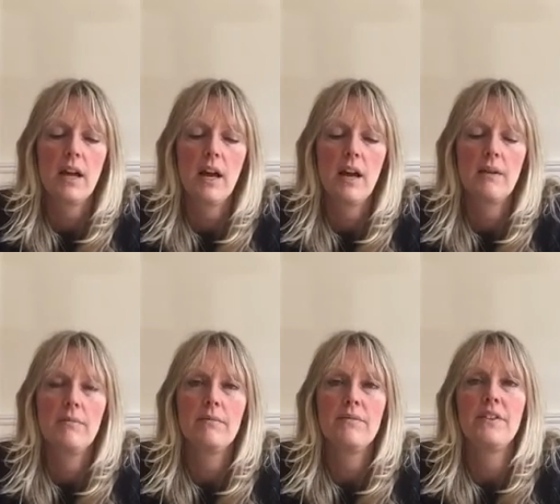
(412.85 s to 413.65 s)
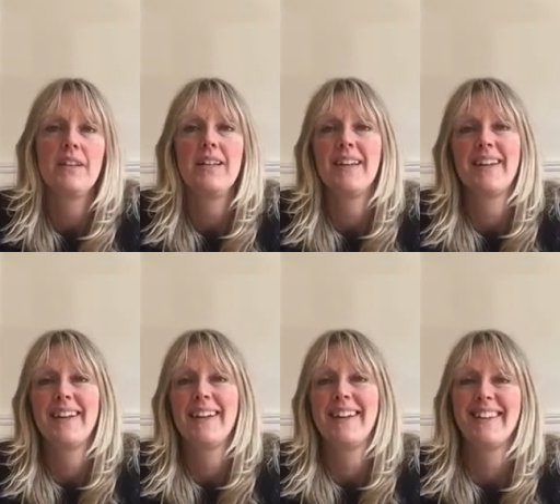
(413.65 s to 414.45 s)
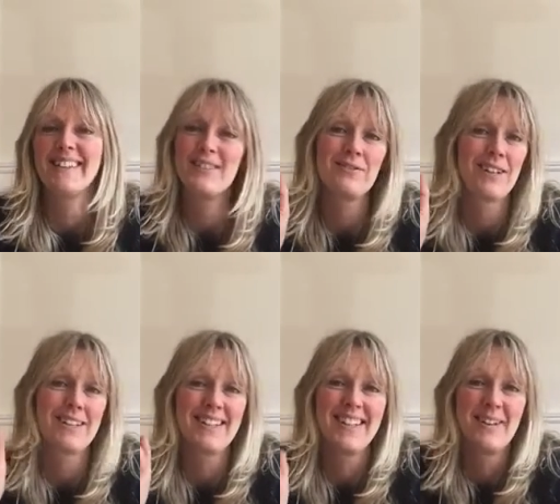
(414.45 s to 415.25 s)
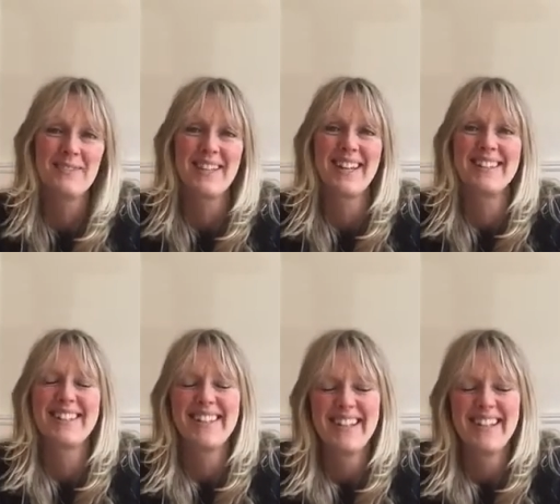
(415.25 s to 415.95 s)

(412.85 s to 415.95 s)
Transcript: um, if you can hear giggling, that's the wrestling upstairs.